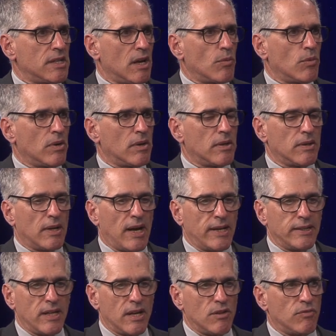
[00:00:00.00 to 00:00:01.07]
that were
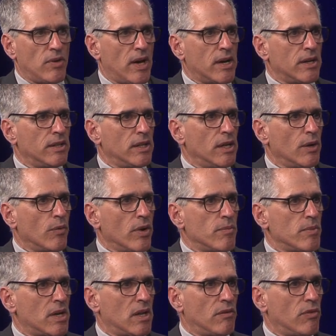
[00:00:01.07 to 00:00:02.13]
identified in the
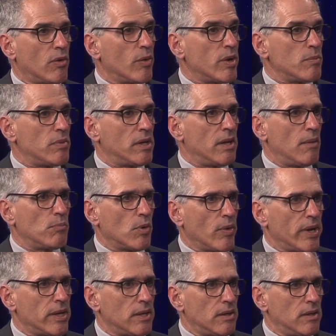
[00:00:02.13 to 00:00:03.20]
agreement have already been
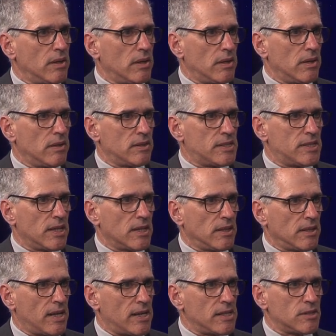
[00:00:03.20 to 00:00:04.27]
upgraded,
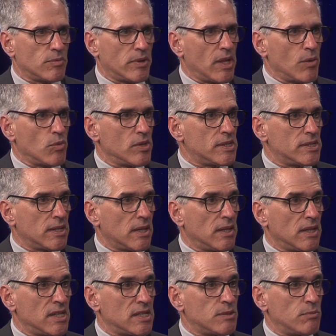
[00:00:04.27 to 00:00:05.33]
signalized where they weren't
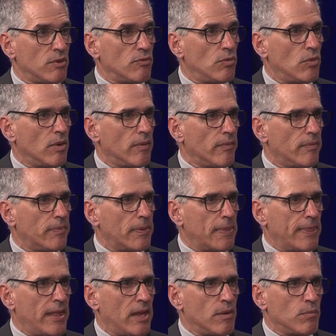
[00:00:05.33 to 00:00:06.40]
signalized before,
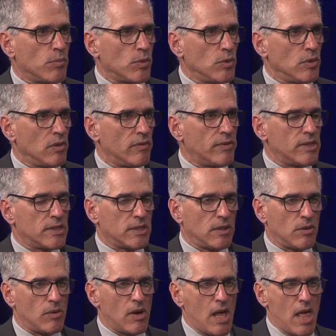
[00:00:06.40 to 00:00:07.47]
and improved.
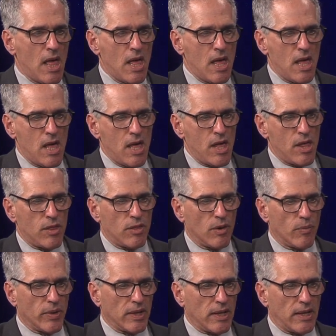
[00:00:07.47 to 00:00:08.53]
So they're
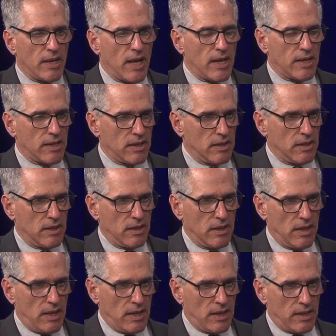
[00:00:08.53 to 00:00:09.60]
really not
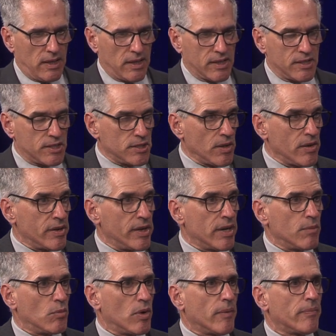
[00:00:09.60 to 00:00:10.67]
uh, a concern
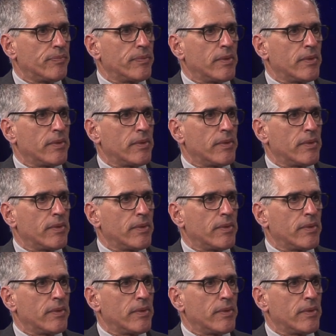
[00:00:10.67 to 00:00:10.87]
anymore.